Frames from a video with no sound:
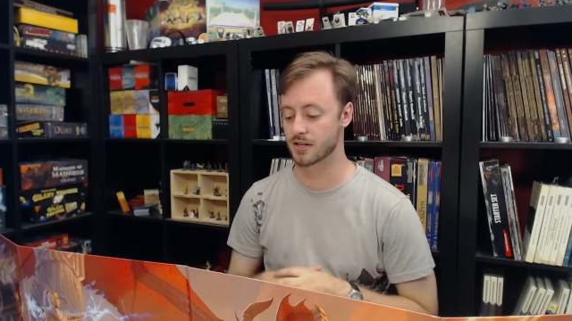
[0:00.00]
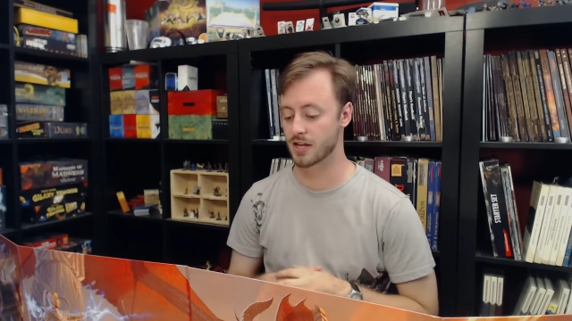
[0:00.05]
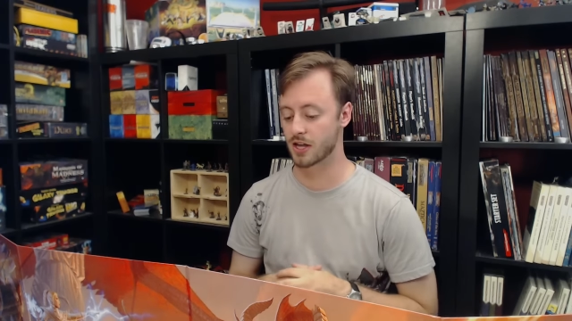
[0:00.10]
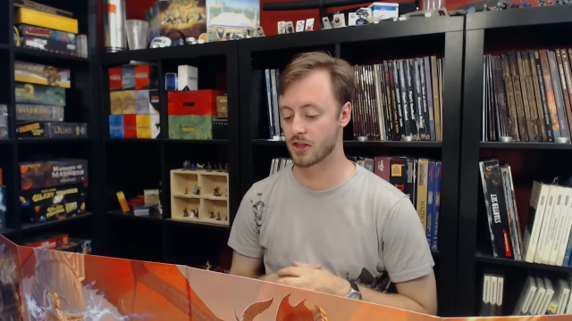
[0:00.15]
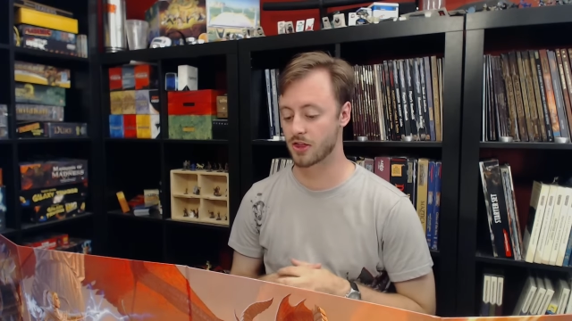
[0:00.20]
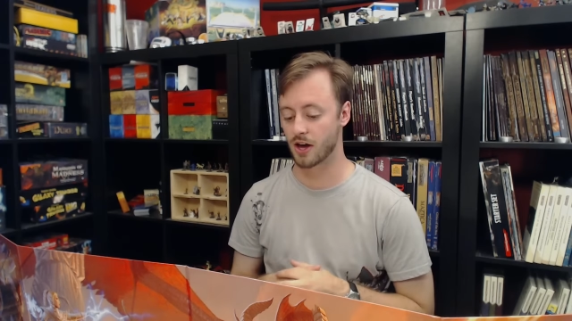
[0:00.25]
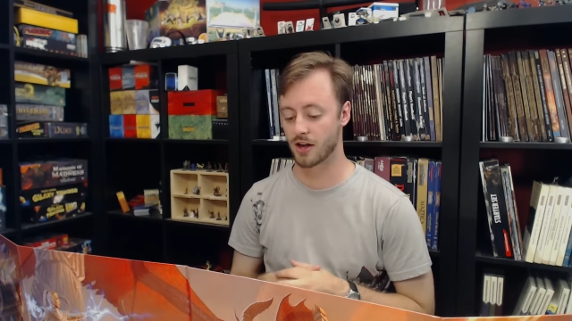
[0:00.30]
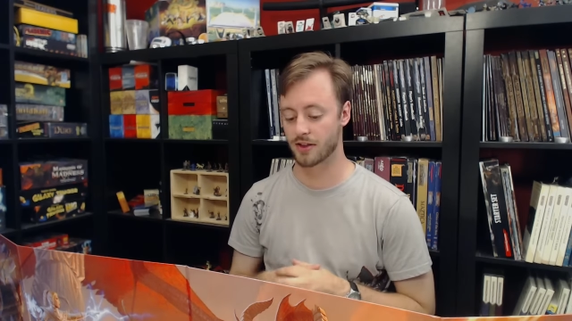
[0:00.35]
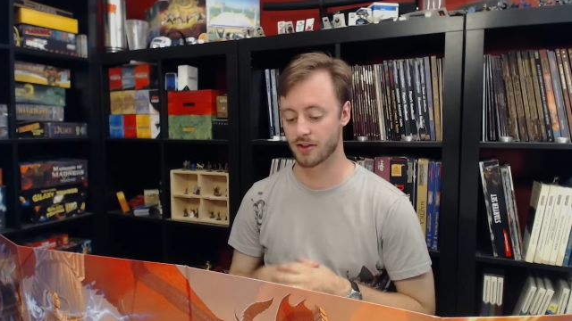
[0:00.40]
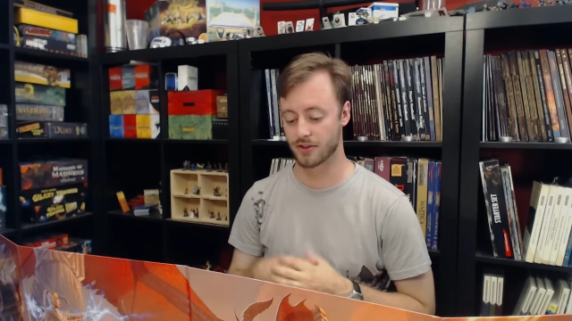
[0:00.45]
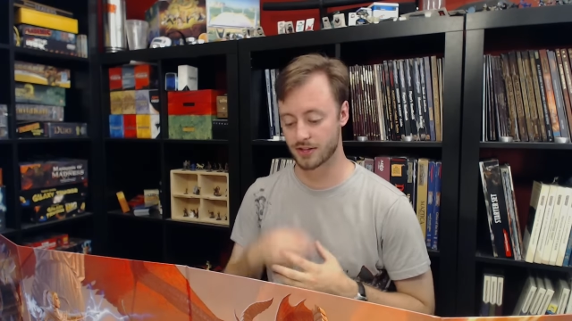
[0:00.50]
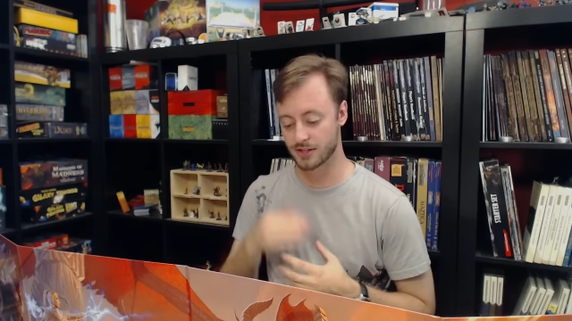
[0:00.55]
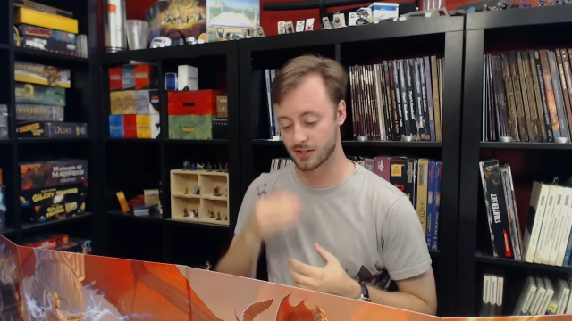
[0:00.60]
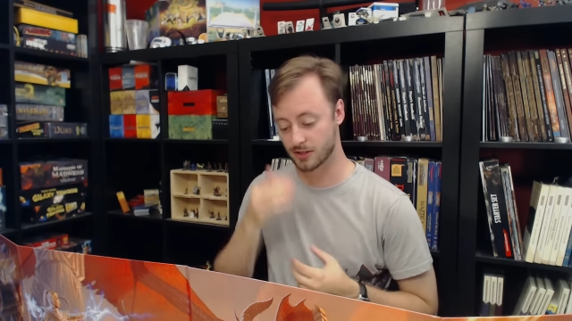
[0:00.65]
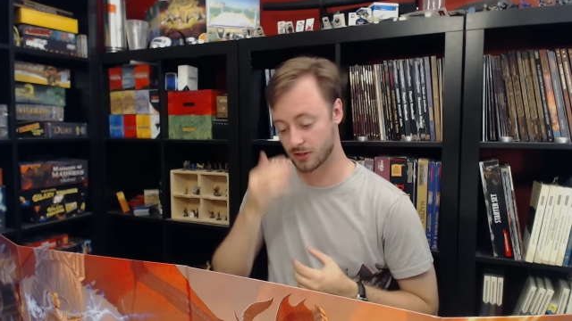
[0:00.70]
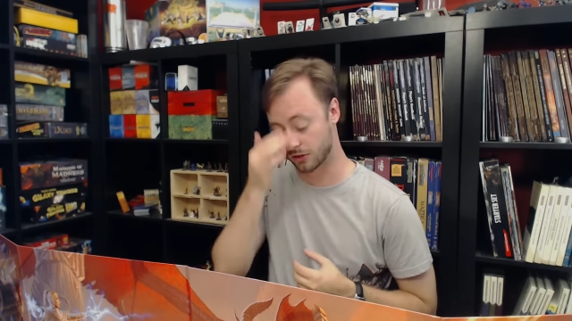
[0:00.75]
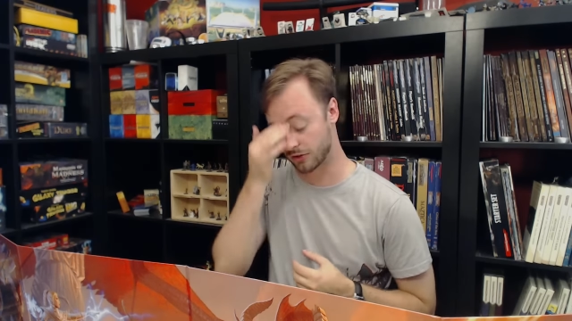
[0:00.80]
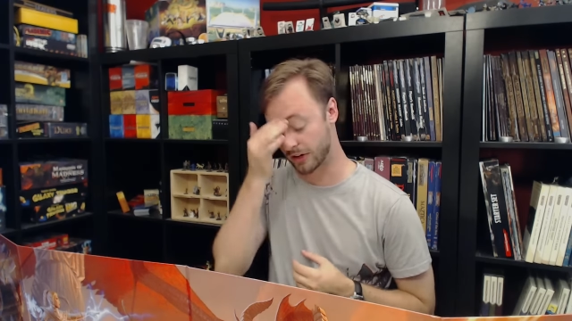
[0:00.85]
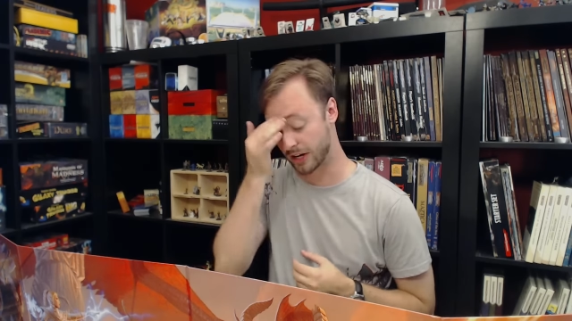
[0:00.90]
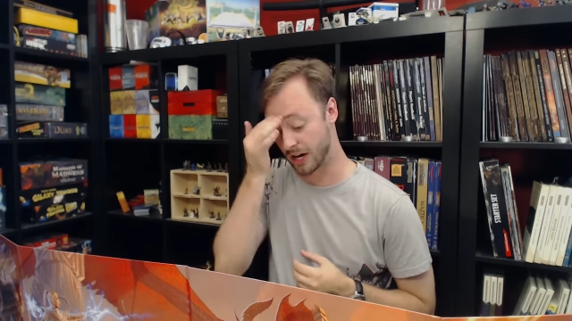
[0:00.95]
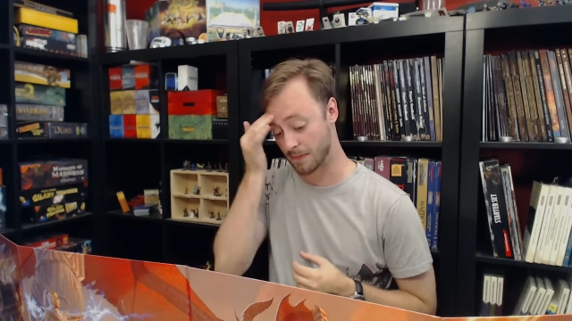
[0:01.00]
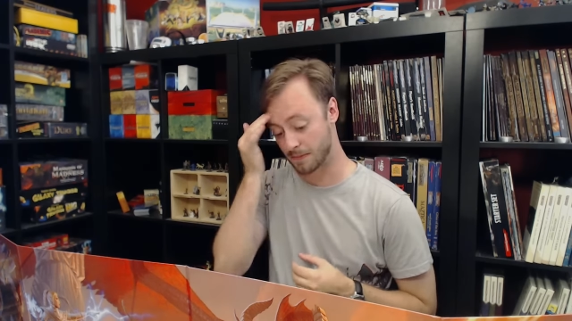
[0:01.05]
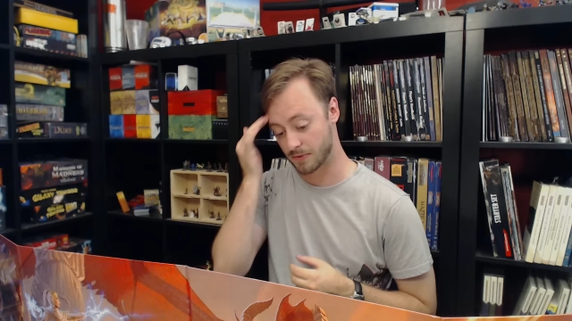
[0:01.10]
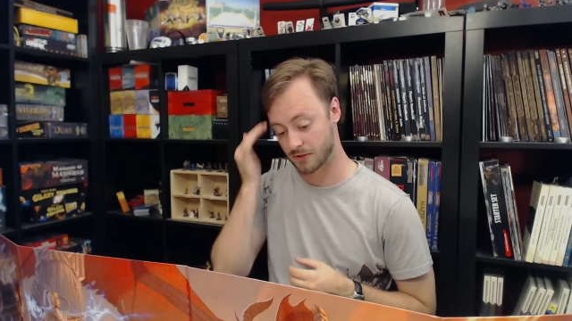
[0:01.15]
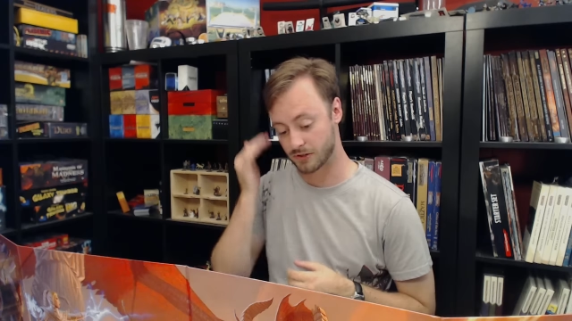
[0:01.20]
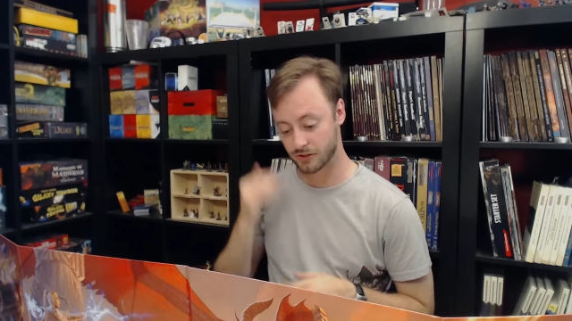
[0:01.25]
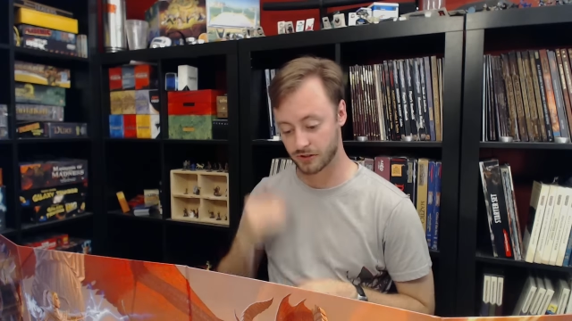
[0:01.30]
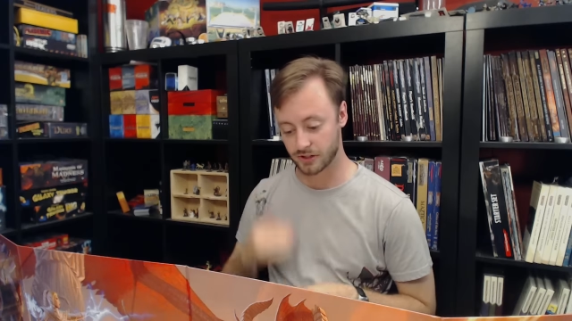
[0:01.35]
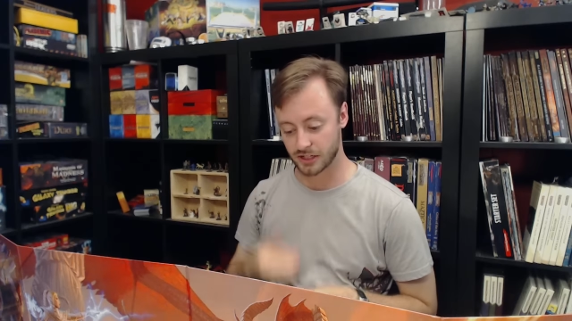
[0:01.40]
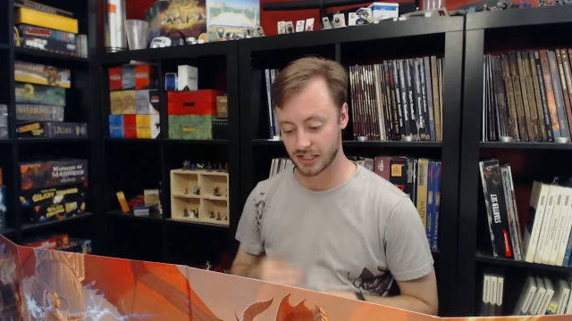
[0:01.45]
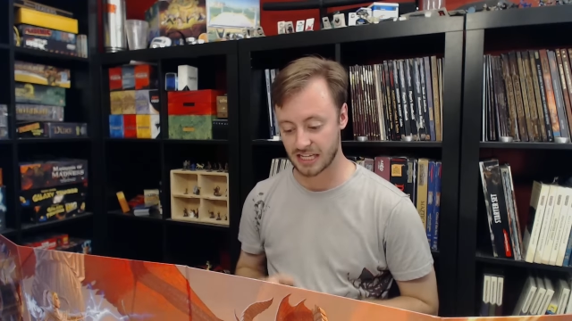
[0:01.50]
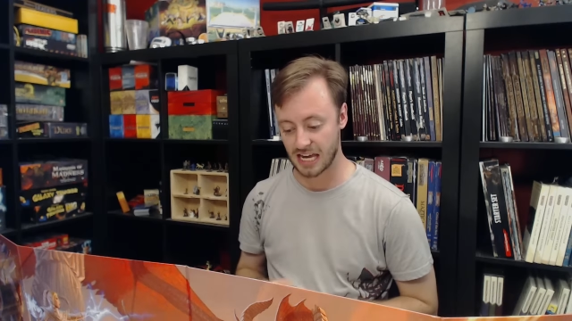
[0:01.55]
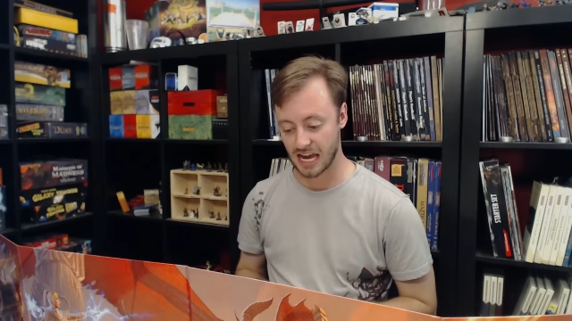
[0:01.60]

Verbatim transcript: and they thought that this is a great opportunity